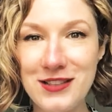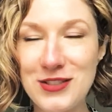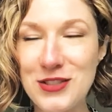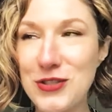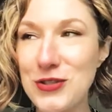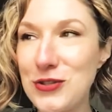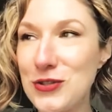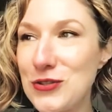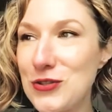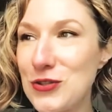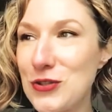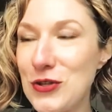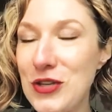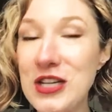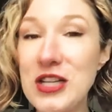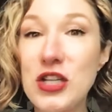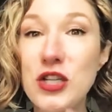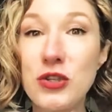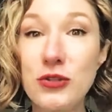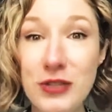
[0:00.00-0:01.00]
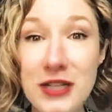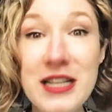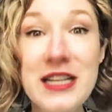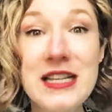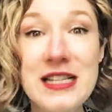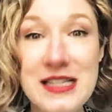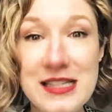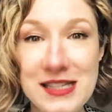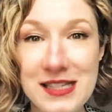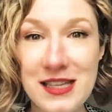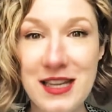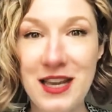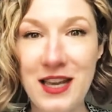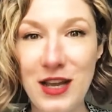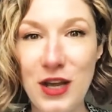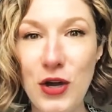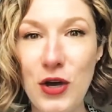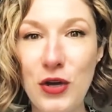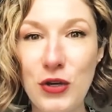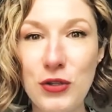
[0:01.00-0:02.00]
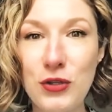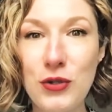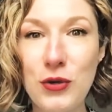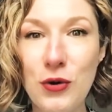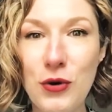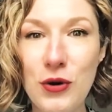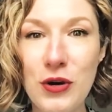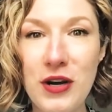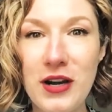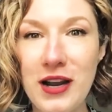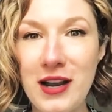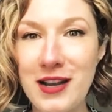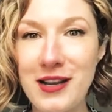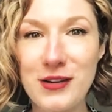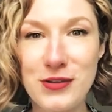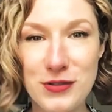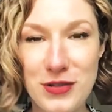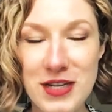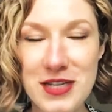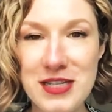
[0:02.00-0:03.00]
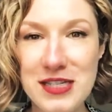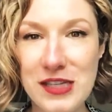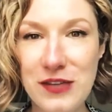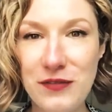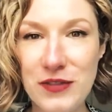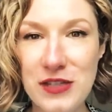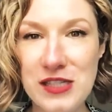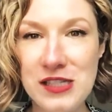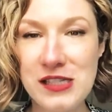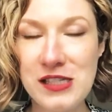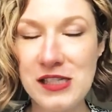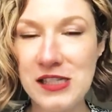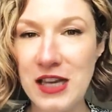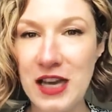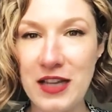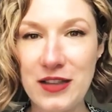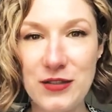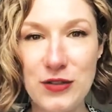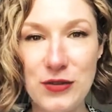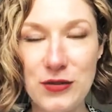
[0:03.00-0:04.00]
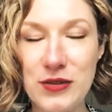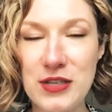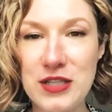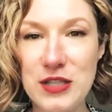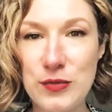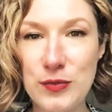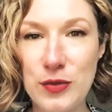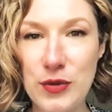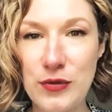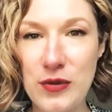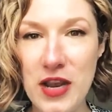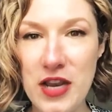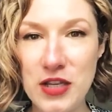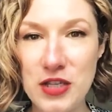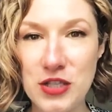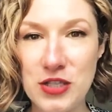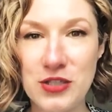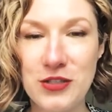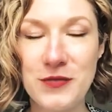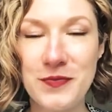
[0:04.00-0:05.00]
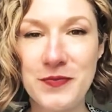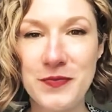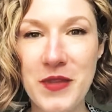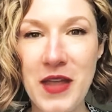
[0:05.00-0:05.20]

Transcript: to to increase your creativity and your inspiration.